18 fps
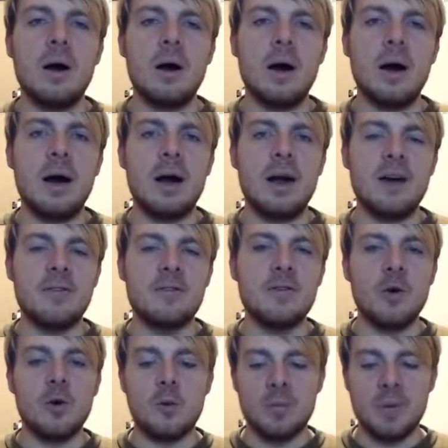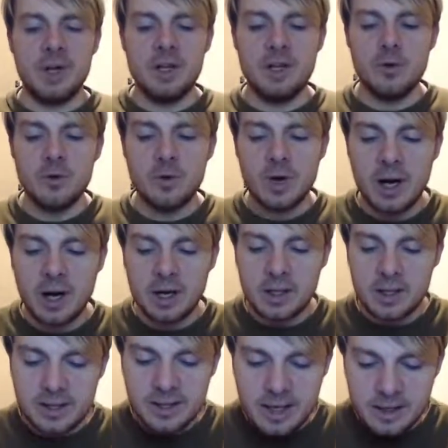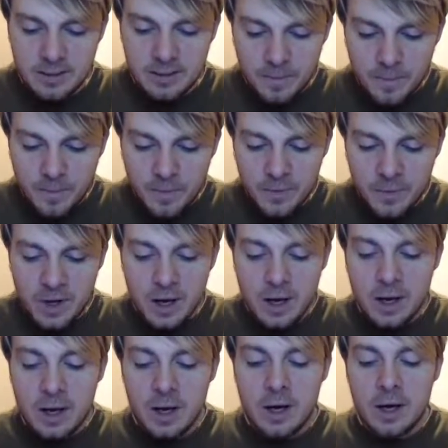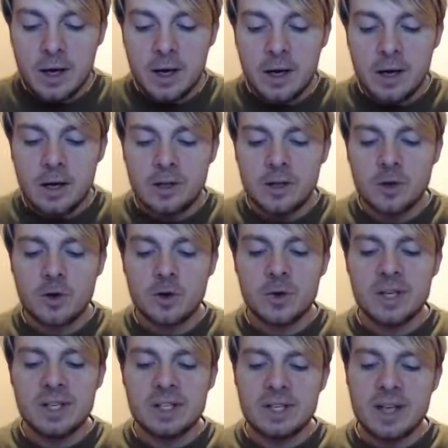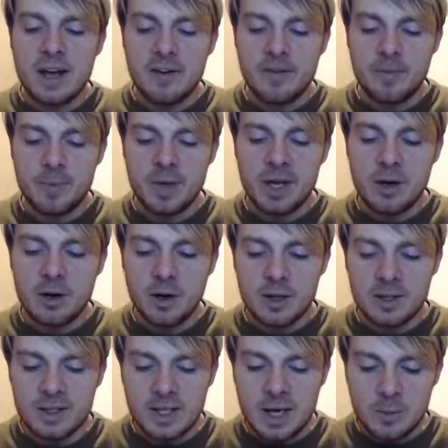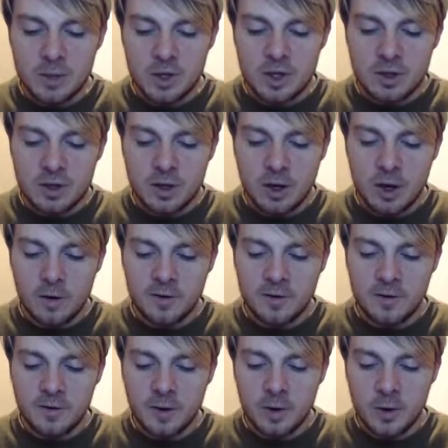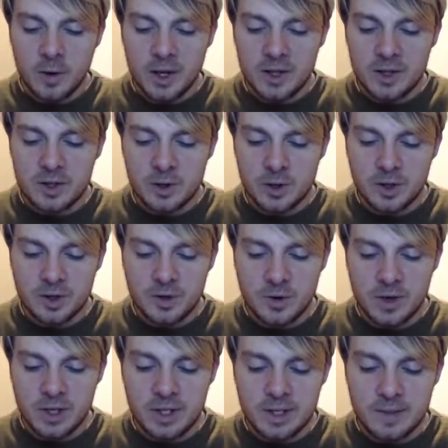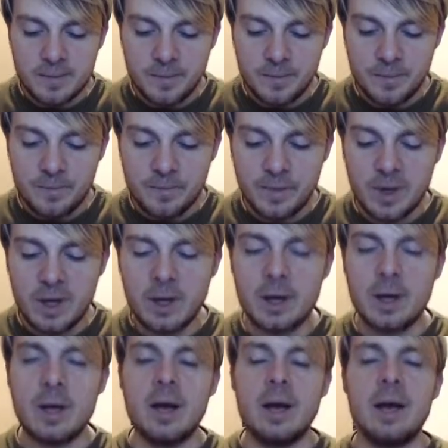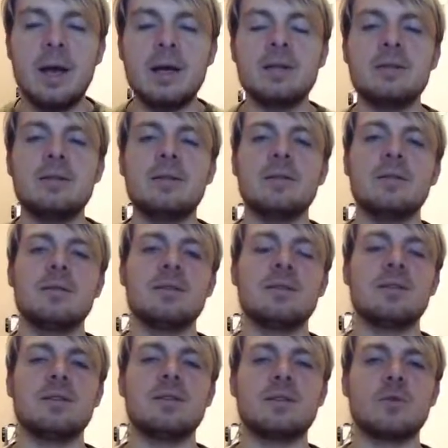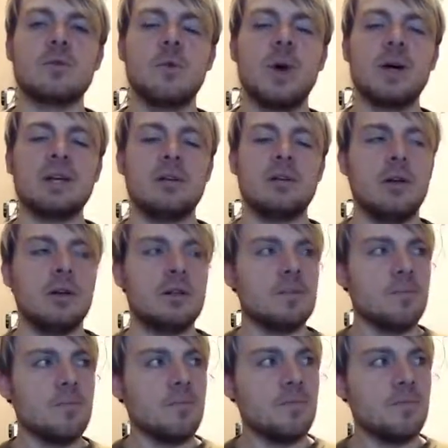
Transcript: I have no opinion regarding that. Decreased FP consumption of the following sorceries, and this is quite a lot.